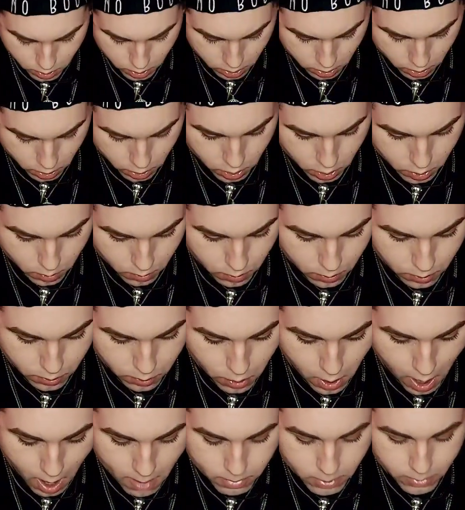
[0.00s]
you're
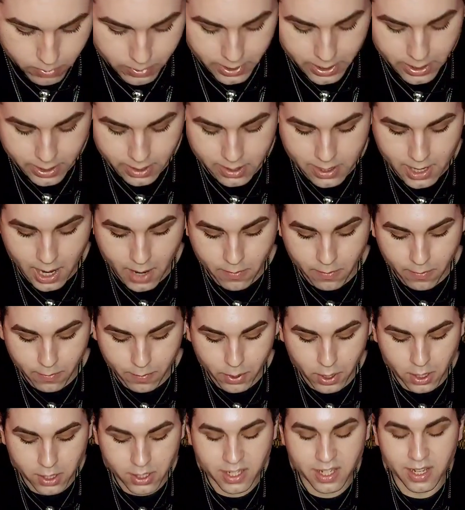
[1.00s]
probably the type
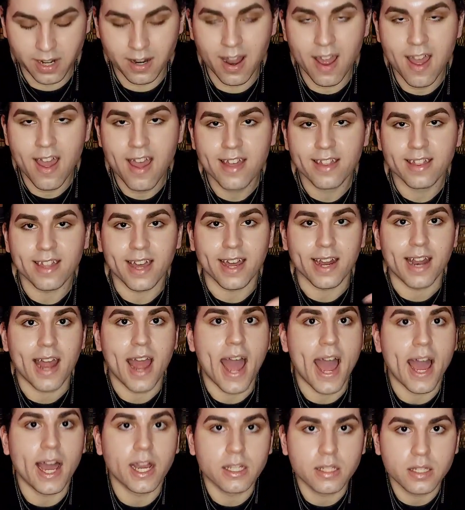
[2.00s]
of person that
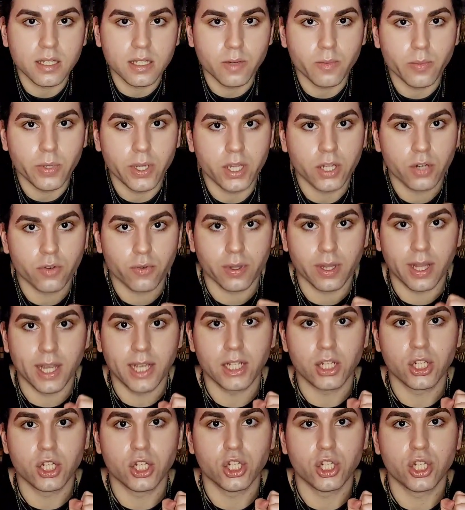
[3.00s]
has to be in a
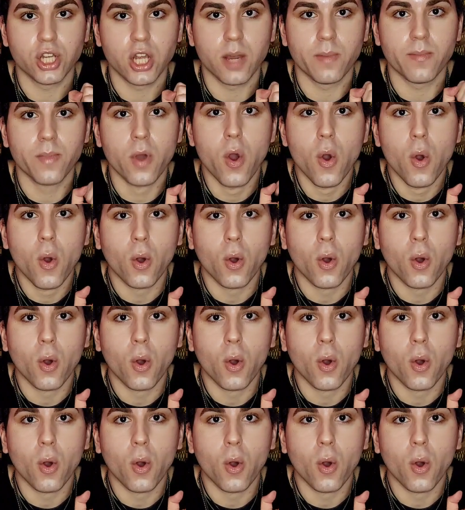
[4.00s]
relationship,